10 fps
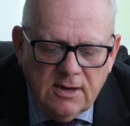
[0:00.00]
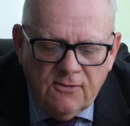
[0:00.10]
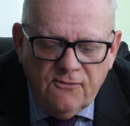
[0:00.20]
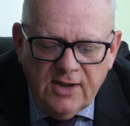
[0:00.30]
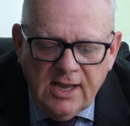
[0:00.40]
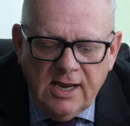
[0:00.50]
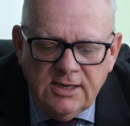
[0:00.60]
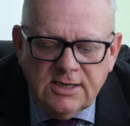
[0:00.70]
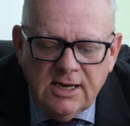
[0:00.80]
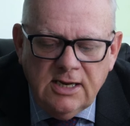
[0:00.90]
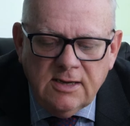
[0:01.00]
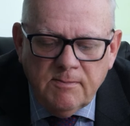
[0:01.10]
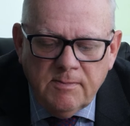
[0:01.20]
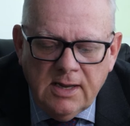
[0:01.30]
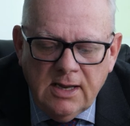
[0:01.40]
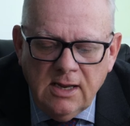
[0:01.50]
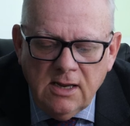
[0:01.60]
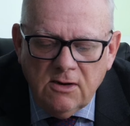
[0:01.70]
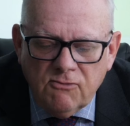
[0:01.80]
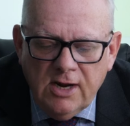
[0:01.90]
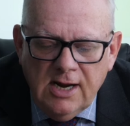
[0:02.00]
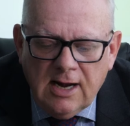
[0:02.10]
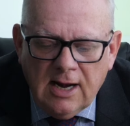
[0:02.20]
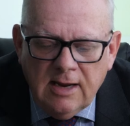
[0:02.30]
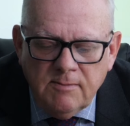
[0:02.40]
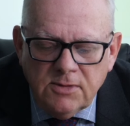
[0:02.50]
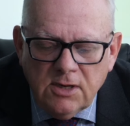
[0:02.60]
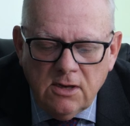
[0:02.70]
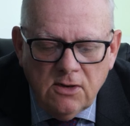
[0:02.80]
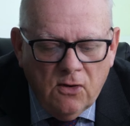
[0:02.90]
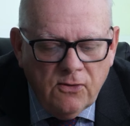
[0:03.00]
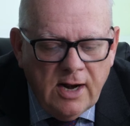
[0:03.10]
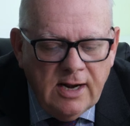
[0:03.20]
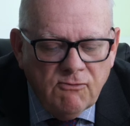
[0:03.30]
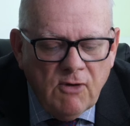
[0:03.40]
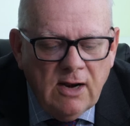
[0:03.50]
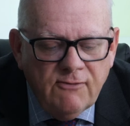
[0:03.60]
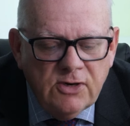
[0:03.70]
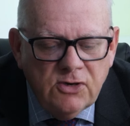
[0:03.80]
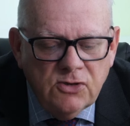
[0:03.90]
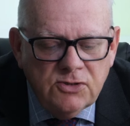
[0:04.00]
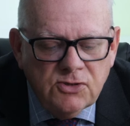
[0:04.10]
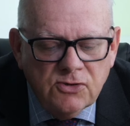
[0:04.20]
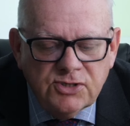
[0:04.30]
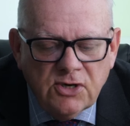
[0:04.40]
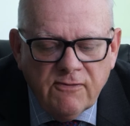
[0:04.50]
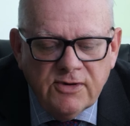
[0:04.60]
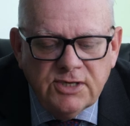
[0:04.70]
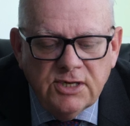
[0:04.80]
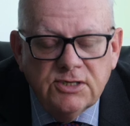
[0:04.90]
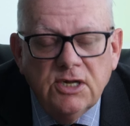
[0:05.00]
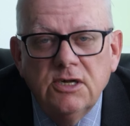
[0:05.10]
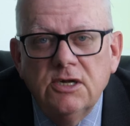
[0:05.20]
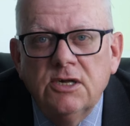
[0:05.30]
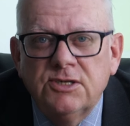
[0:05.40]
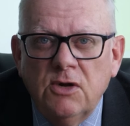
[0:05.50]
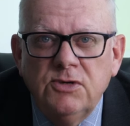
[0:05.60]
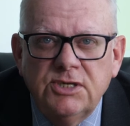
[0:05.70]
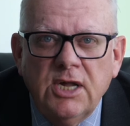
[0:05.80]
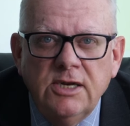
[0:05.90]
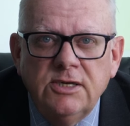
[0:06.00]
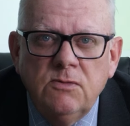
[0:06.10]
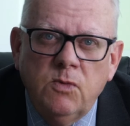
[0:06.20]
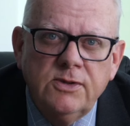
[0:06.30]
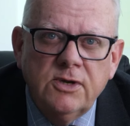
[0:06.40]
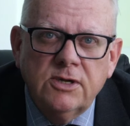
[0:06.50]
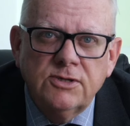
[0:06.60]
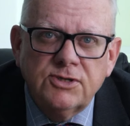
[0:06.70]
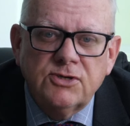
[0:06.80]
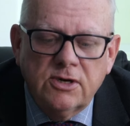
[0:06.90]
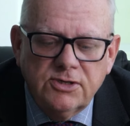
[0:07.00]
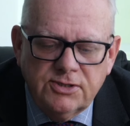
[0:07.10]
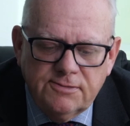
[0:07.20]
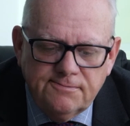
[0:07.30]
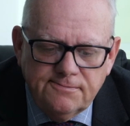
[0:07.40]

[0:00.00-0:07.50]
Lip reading: And VAT can be reclaimed on any relevant goods or services associated with the construction.